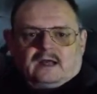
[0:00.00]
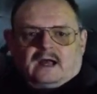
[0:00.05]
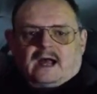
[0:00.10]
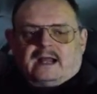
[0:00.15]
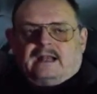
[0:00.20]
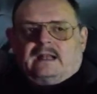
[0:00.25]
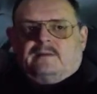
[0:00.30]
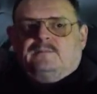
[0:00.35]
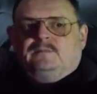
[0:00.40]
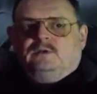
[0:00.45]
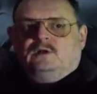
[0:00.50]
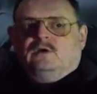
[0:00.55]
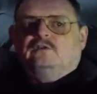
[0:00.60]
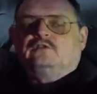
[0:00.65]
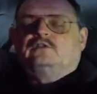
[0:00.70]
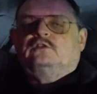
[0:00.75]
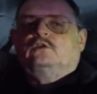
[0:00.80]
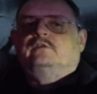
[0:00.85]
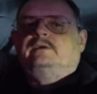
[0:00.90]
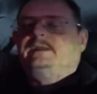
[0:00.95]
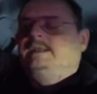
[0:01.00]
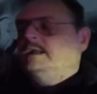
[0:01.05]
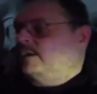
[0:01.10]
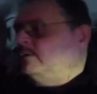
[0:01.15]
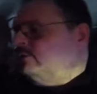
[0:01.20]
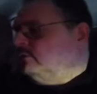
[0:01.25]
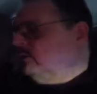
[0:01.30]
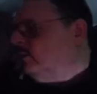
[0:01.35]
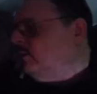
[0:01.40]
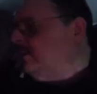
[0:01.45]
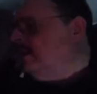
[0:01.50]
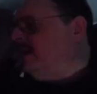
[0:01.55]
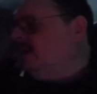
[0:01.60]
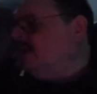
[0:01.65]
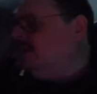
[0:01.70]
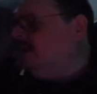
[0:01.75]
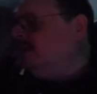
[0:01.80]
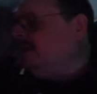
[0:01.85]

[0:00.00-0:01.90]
And I'm not sure he knows who Hitler